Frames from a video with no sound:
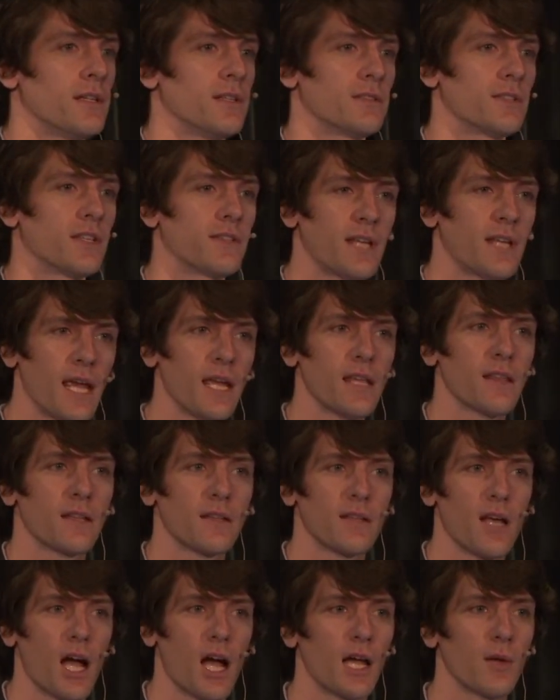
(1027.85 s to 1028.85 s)
to take the
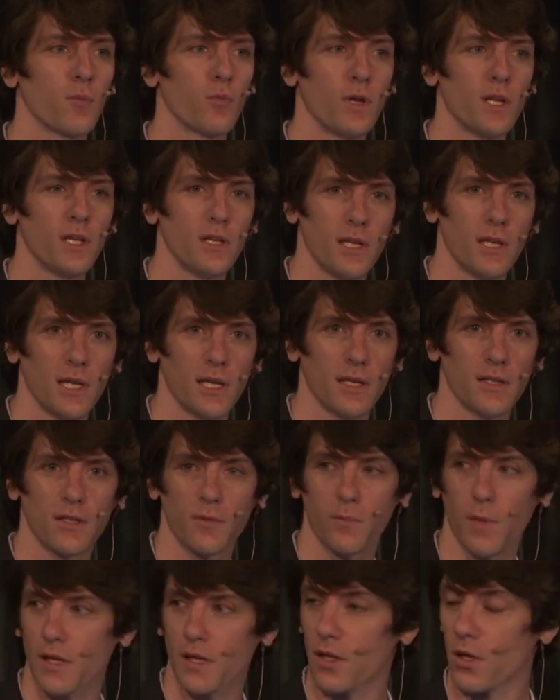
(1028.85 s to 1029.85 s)
time we need to
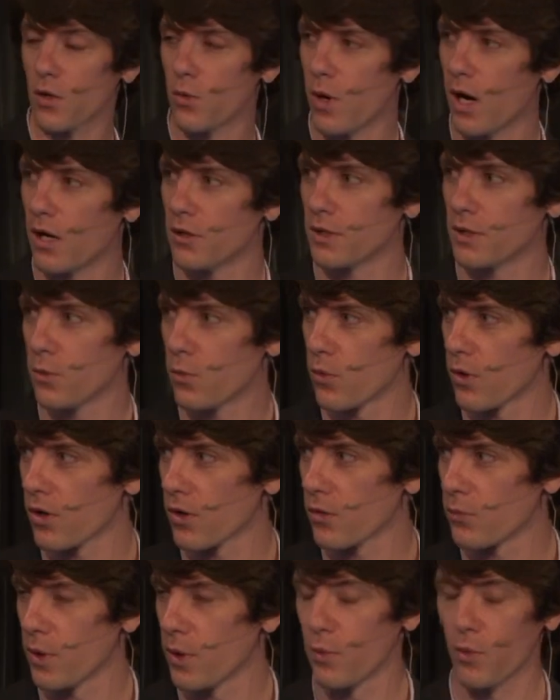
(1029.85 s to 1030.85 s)
make the quality work
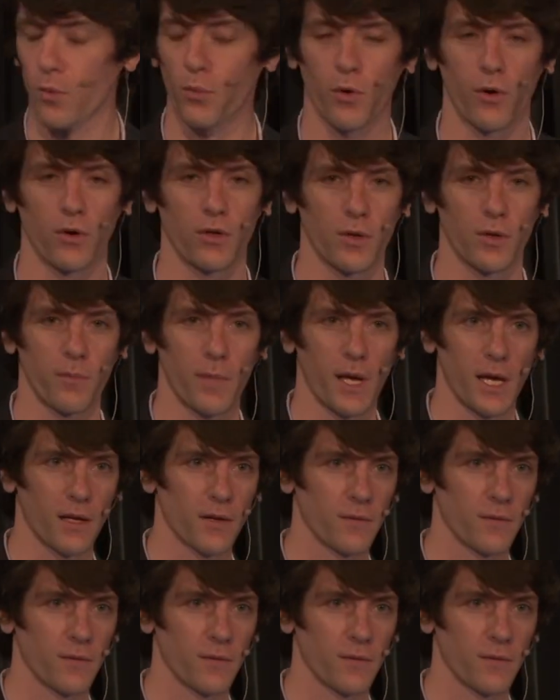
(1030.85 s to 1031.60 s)
we were born to make.